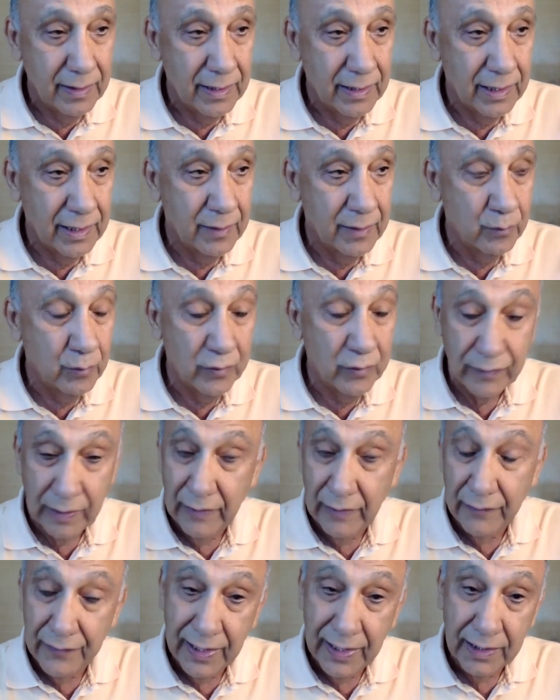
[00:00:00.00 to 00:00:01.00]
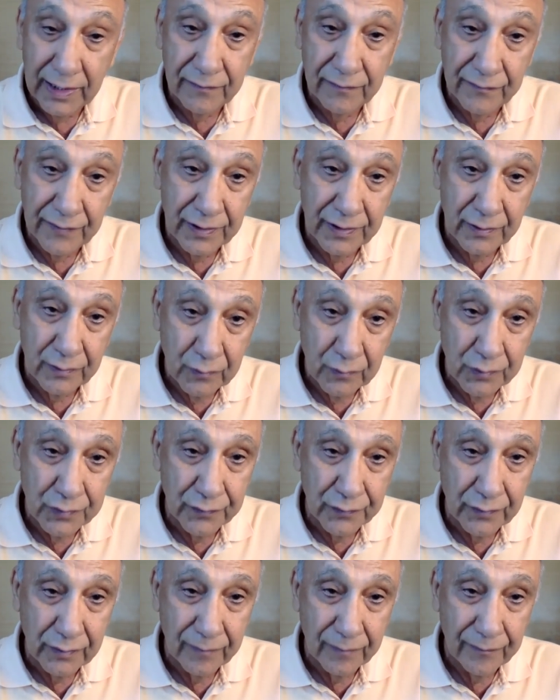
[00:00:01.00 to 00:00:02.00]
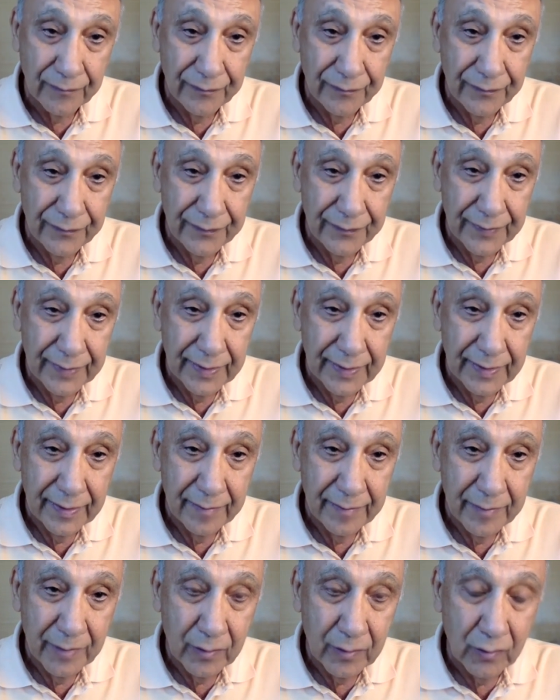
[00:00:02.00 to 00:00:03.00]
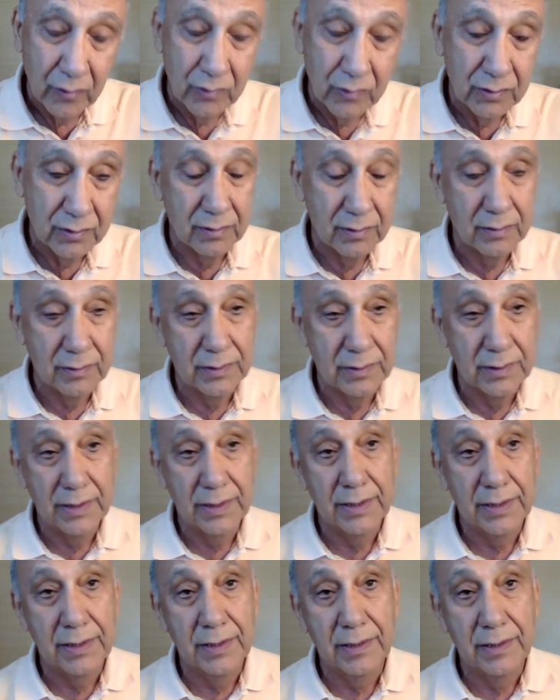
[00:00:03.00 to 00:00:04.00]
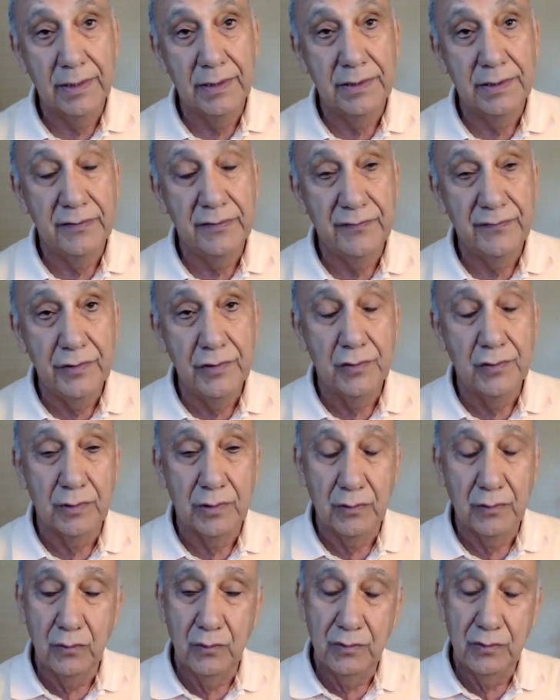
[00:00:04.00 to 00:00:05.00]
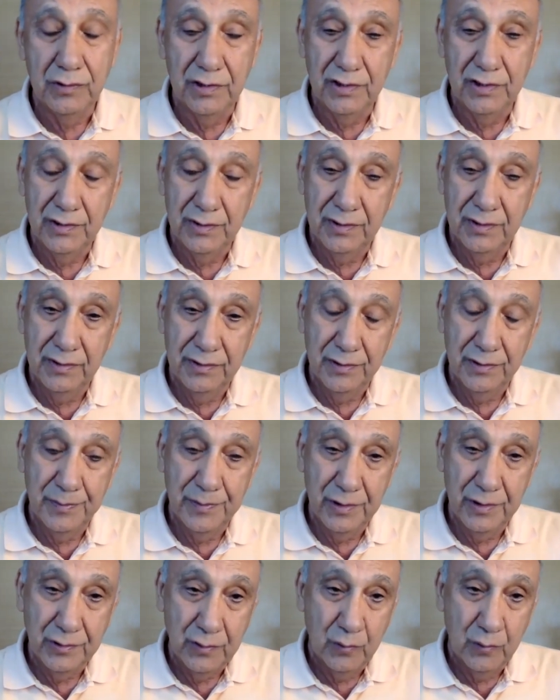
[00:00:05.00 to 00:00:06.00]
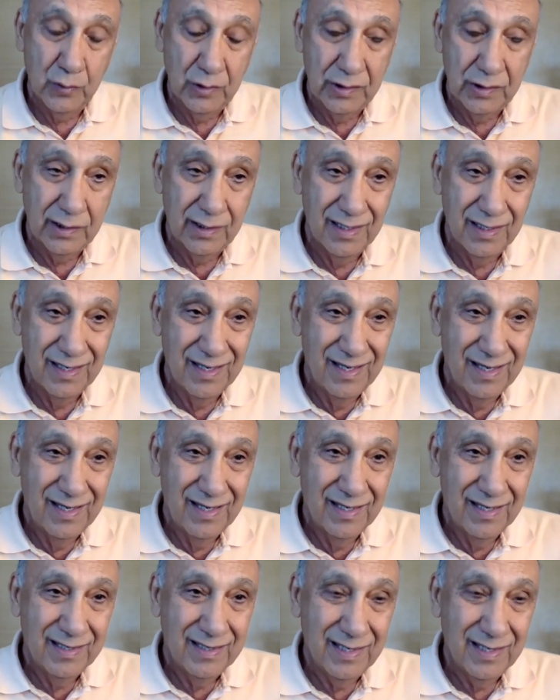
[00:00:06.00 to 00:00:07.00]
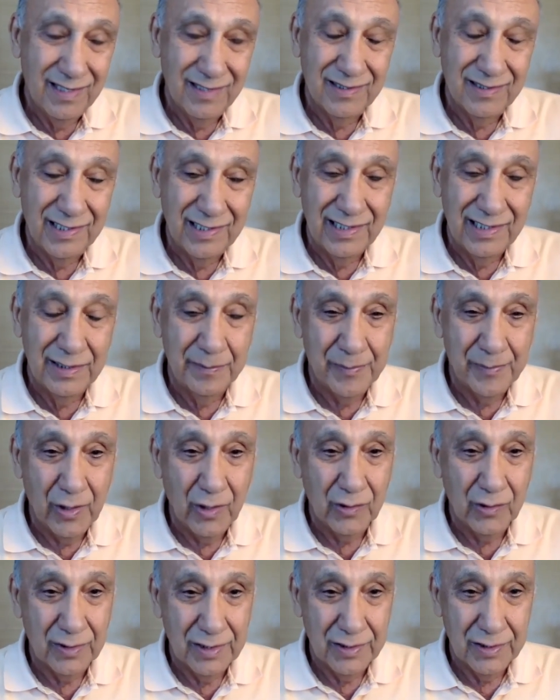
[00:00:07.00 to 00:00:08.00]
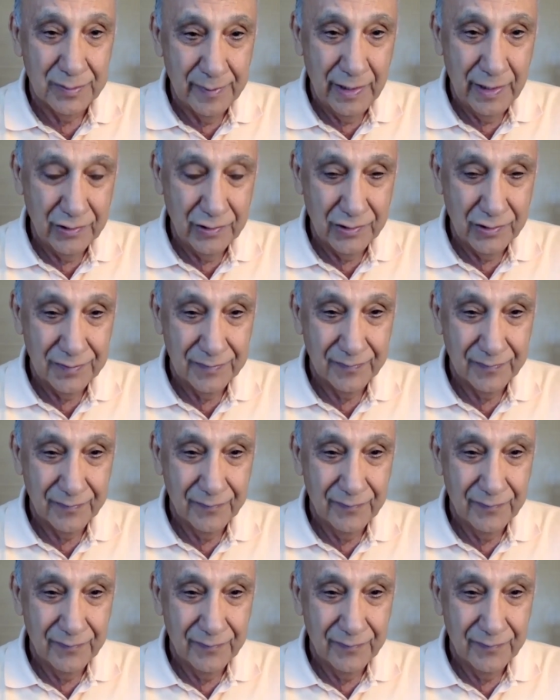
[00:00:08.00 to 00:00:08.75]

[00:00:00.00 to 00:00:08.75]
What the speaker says: And we found that very useful, because the individual who is in spiritual work cannot really progress much